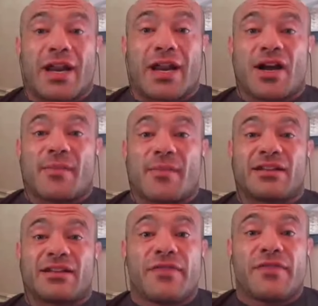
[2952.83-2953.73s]
to become an
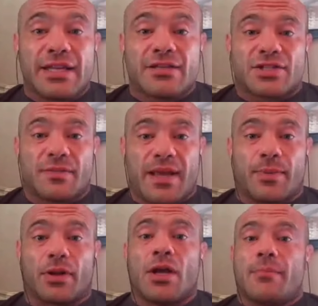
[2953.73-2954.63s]
inconvenience to
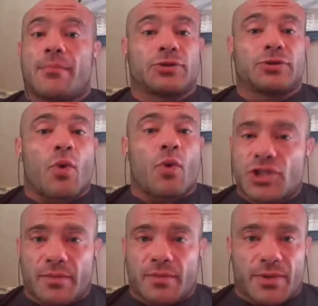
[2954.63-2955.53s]
people people don't
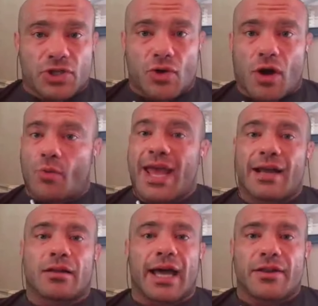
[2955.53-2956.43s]
want you to be strong we
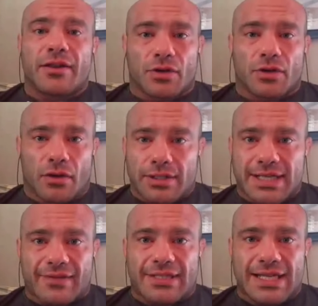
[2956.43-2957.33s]
had a lot of the girls
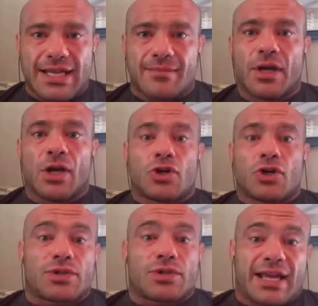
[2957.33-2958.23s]
on the team
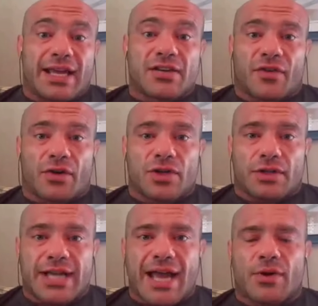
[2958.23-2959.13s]
towards the end of our, our
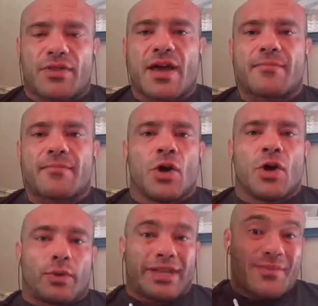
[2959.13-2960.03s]
uh, time with them
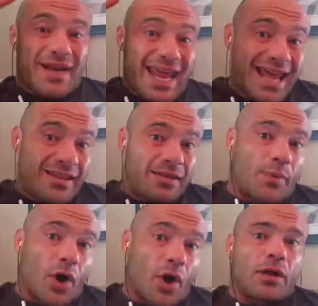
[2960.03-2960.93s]
when they would hit the
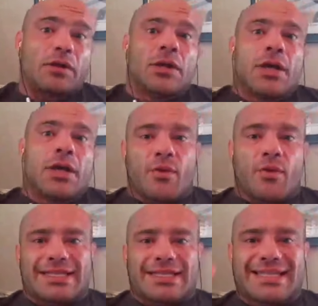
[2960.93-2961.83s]
ball it
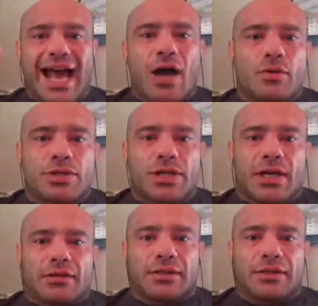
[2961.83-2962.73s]
would sound
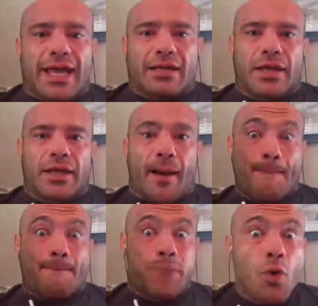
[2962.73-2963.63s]
like like a
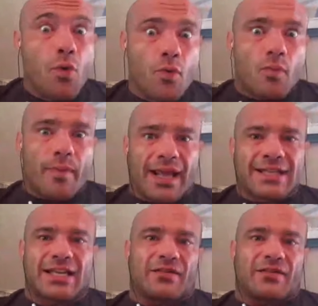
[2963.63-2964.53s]
boom
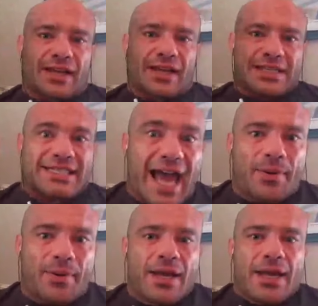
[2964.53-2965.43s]
instead of like a slap.